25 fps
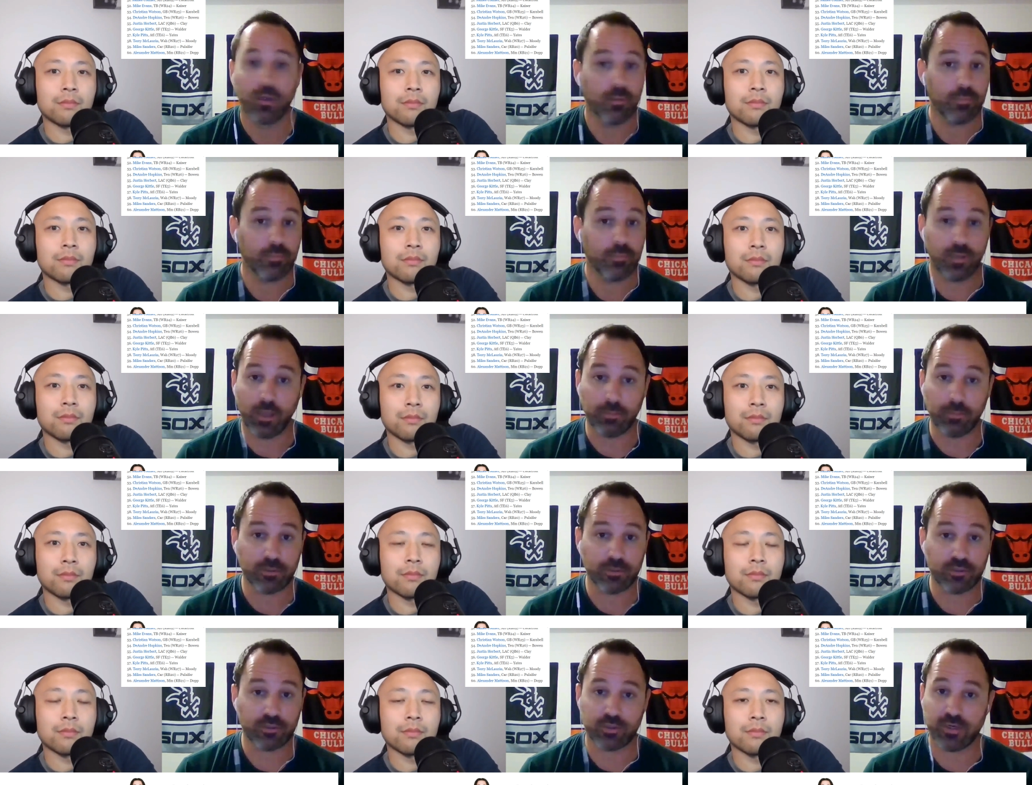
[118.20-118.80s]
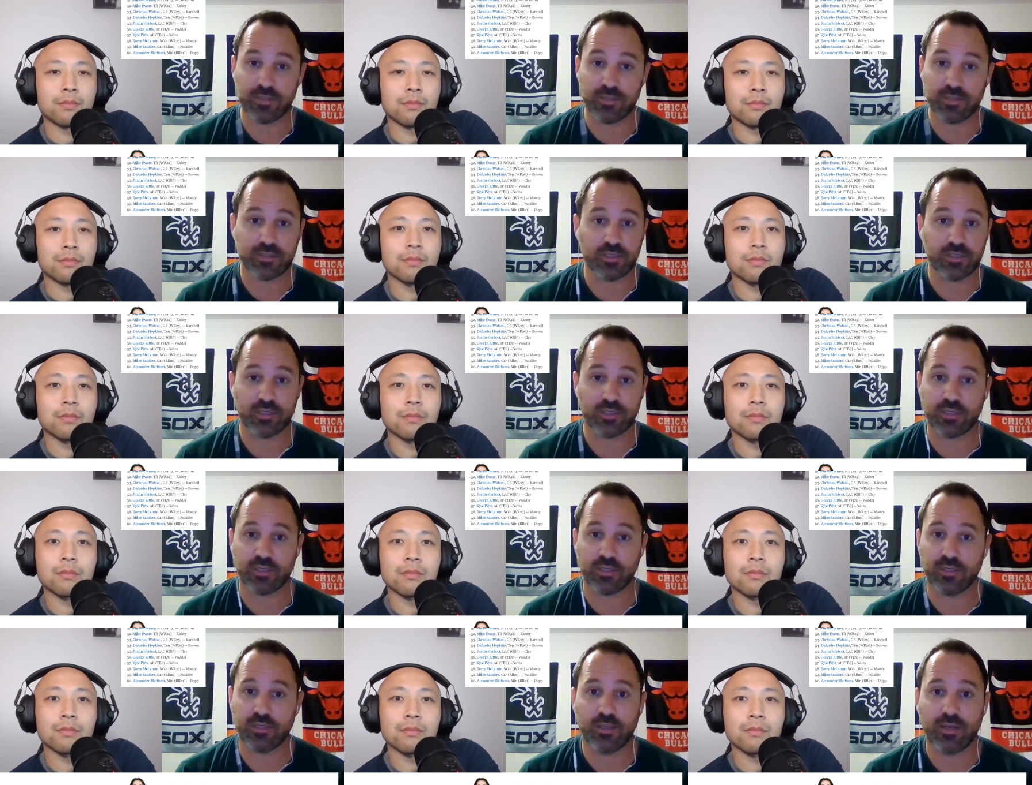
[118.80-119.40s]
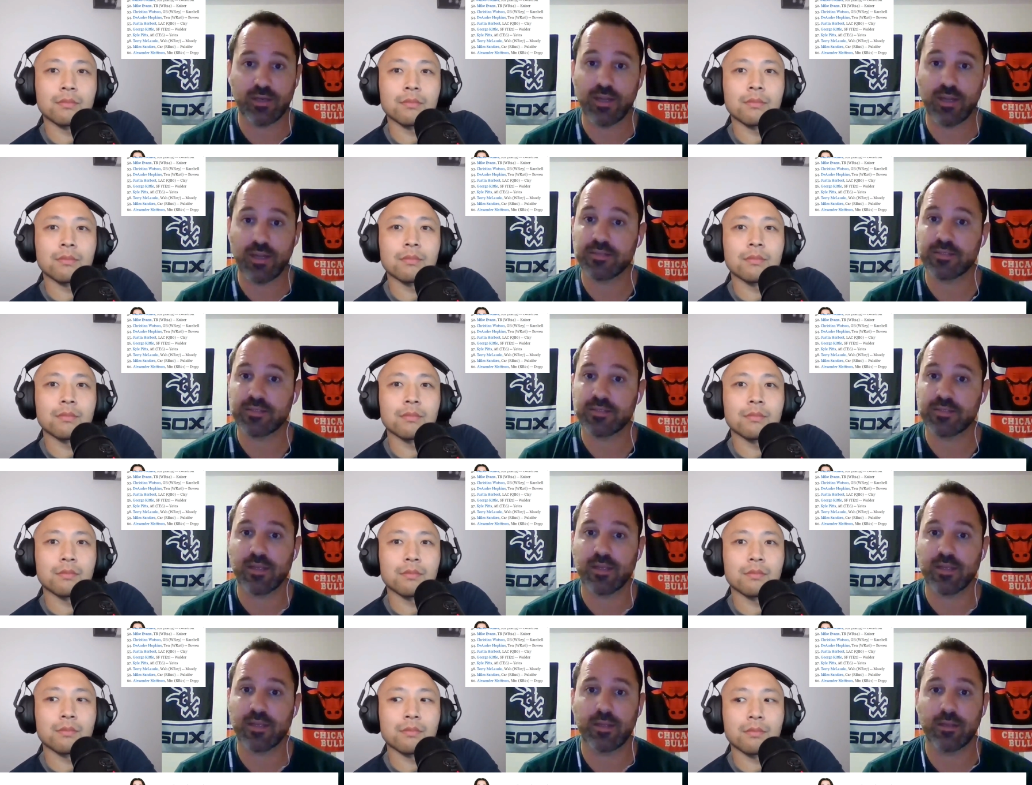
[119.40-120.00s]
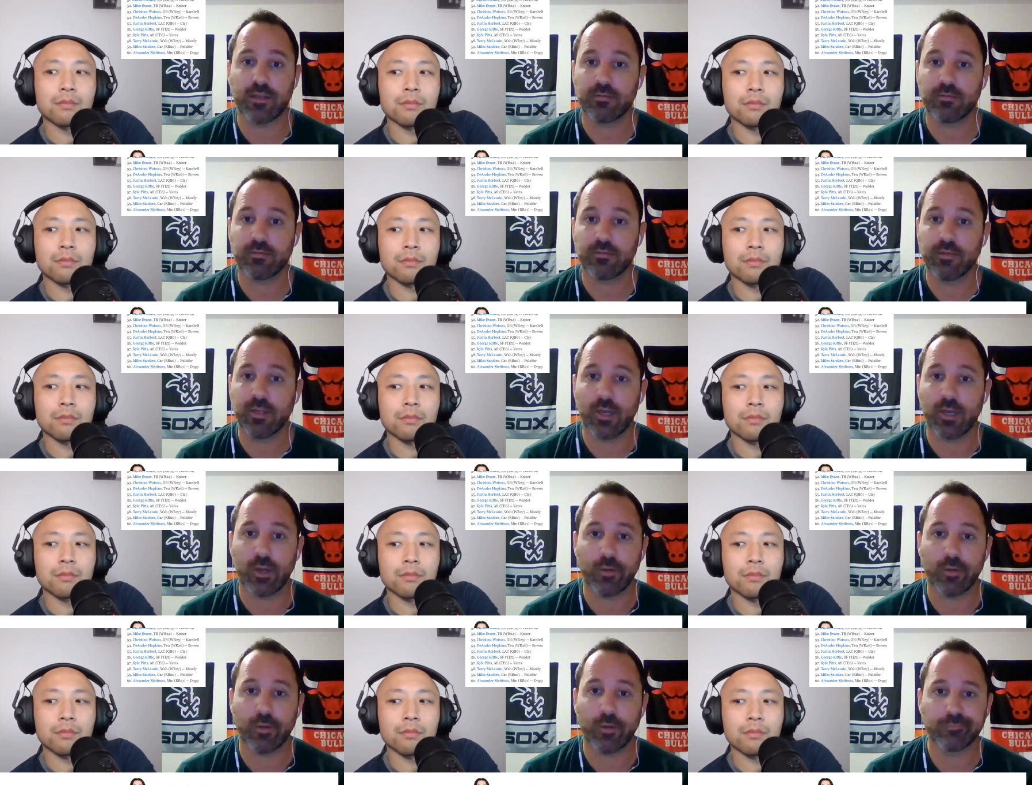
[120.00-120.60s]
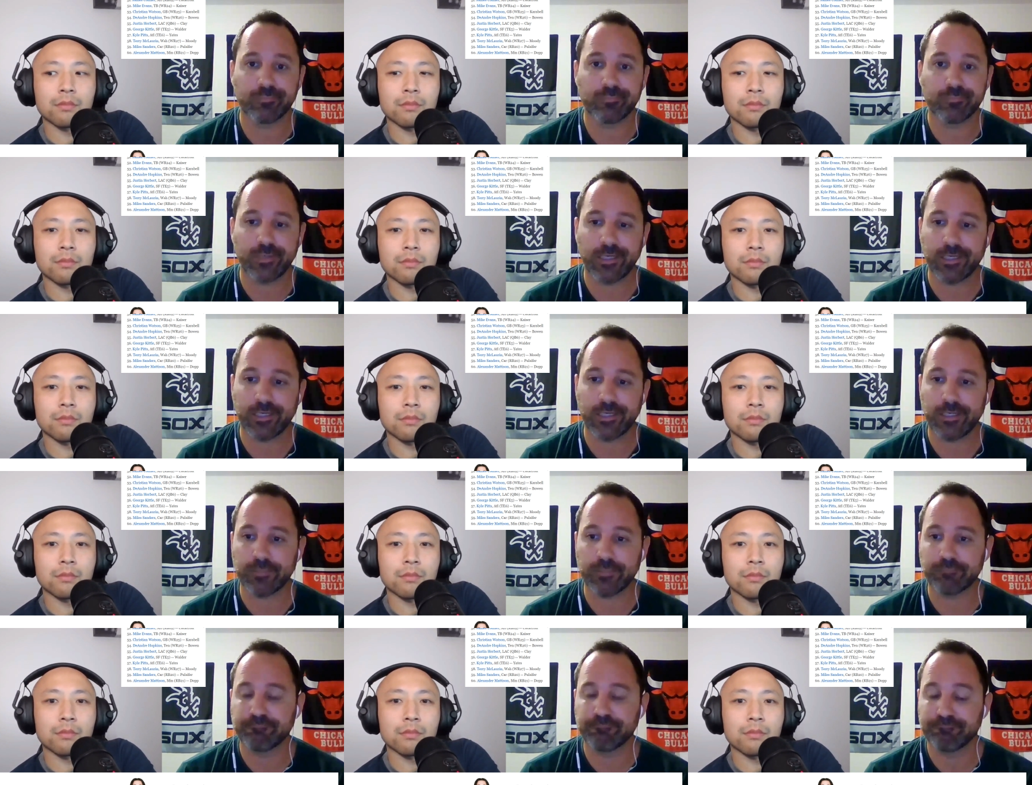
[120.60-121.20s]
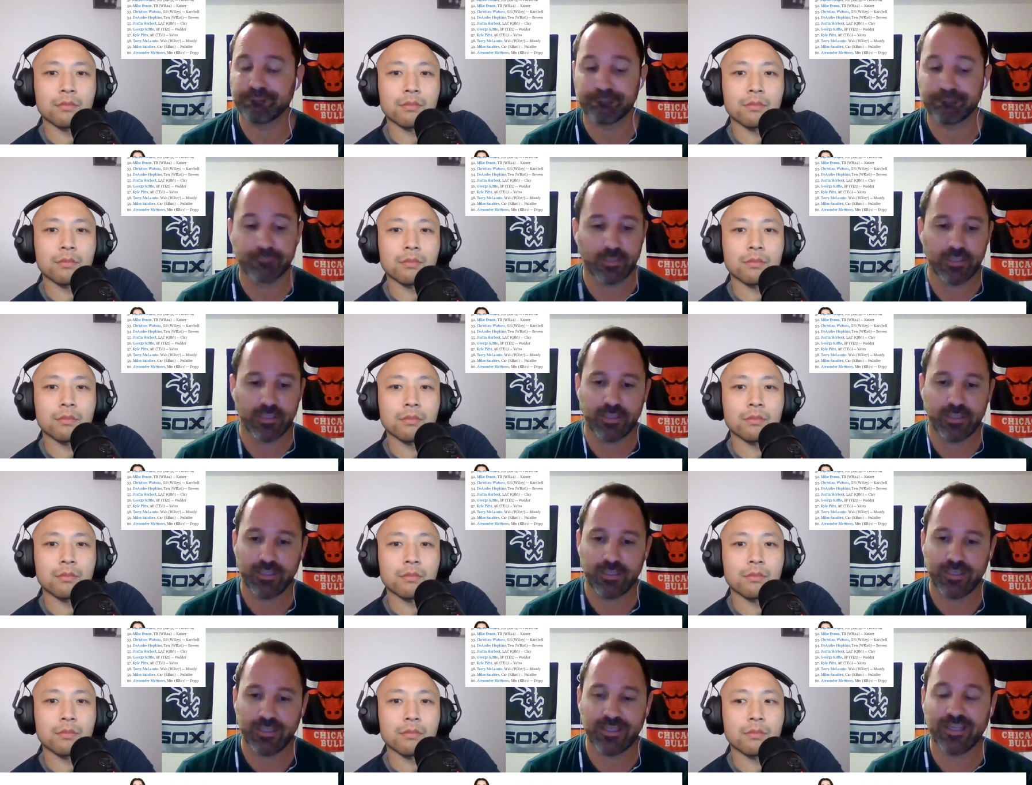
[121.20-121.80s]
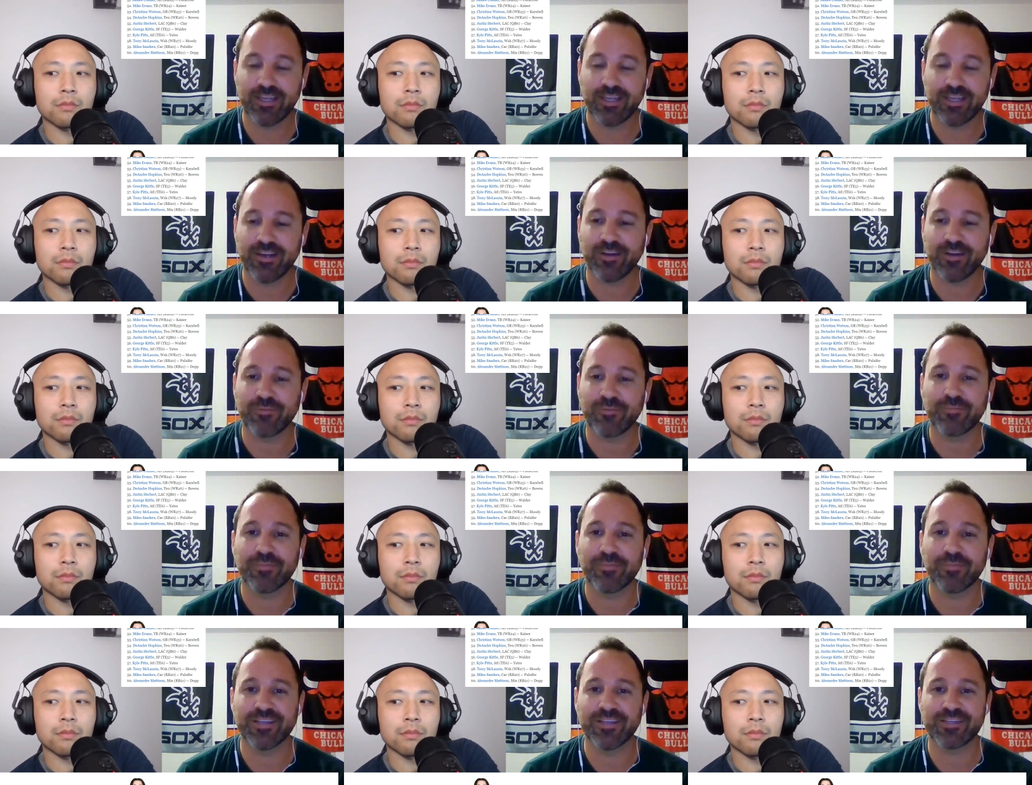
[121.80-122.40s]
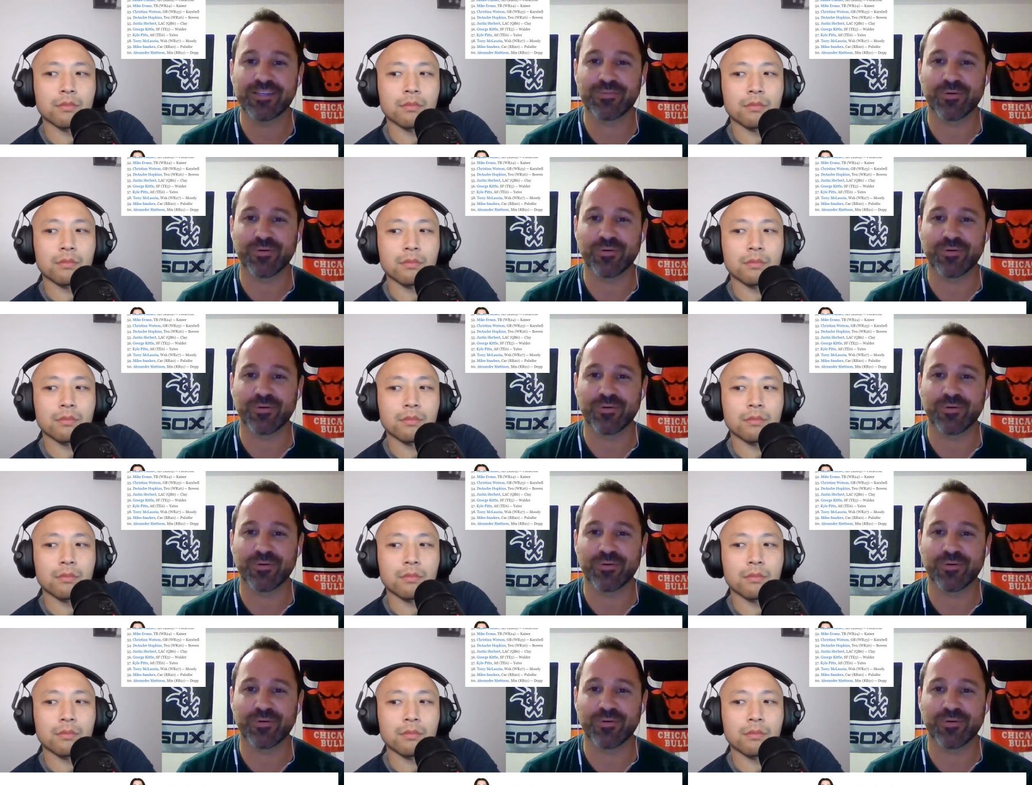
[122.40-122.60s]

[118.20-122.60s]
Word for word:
Speaker 1: be able to transition in as a, at least